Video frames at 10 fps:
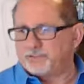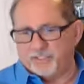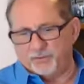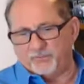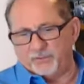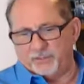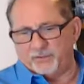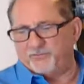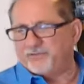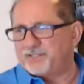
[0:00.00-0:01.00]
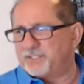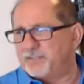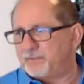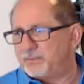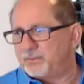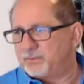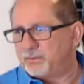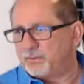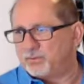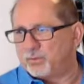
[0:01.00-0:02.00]
Can you fix it
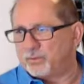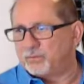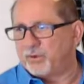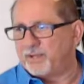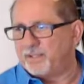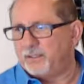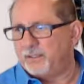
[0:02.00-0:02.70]
during the break?